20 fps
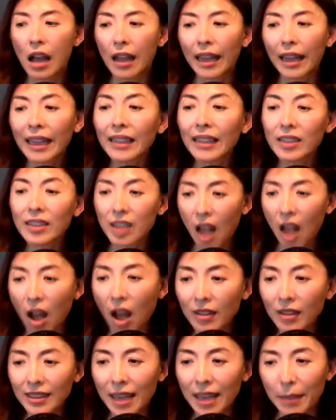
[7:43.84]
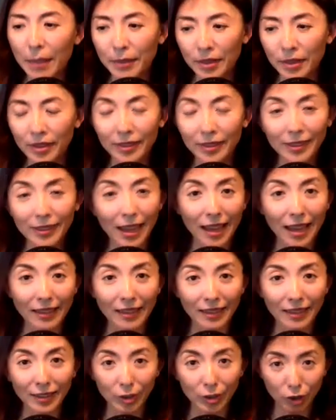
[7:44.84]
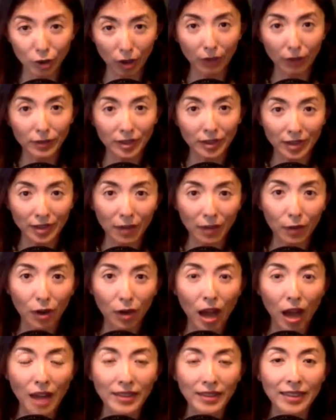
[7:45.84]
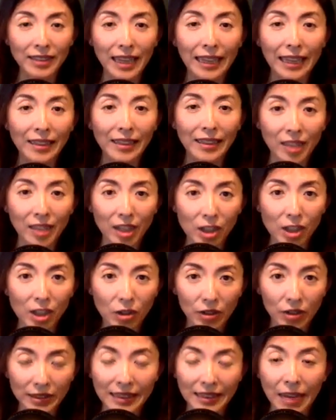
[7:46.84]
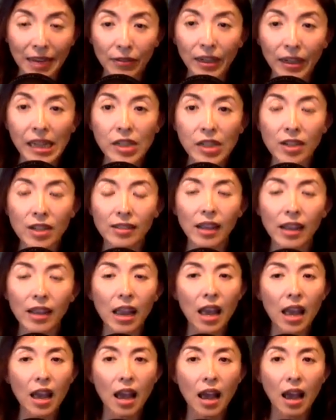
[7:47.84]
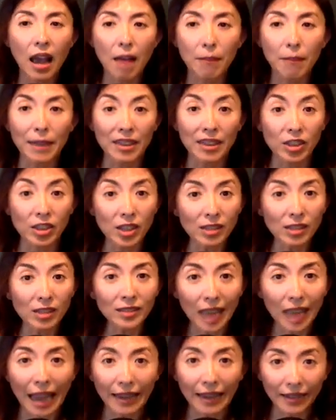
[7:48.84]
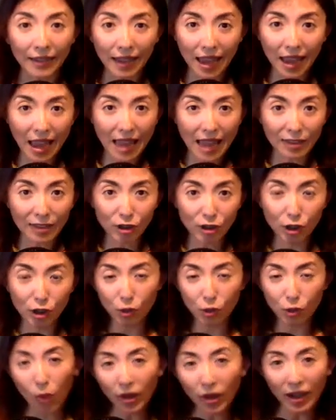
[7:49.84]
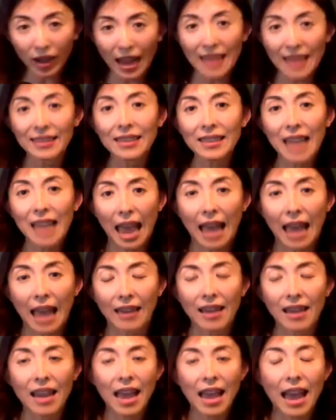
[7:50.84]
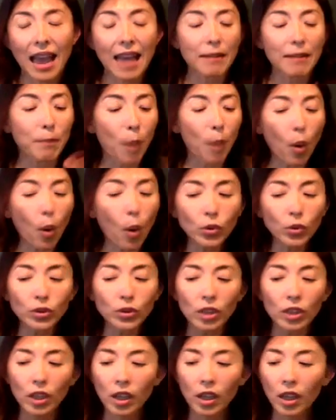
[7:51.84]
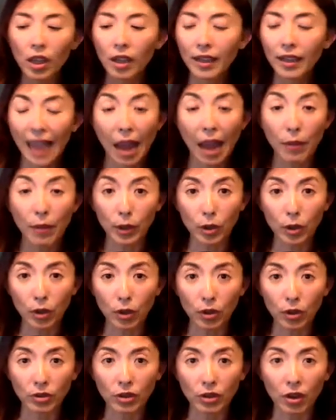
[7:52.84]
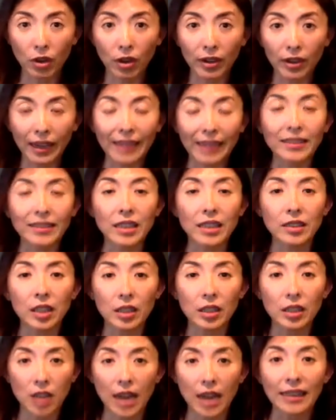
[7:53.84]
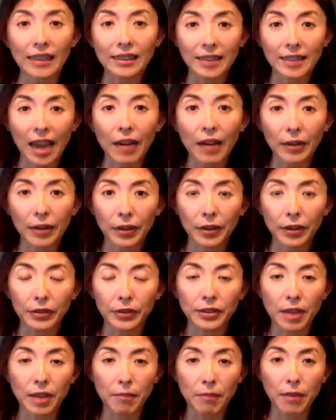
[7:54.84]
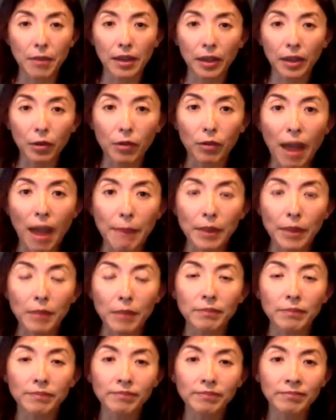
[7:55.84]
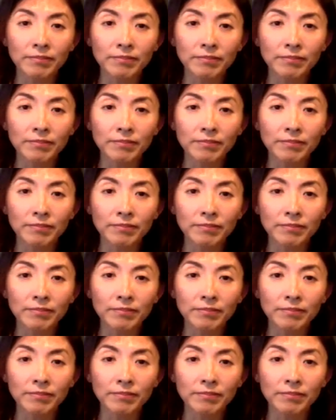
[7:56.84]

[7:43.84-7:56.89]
English concept that deserves several lines in the dictionary's definition. But sheng tai, as short as that, and both characters are existing Chinese characters. Somebody grab them,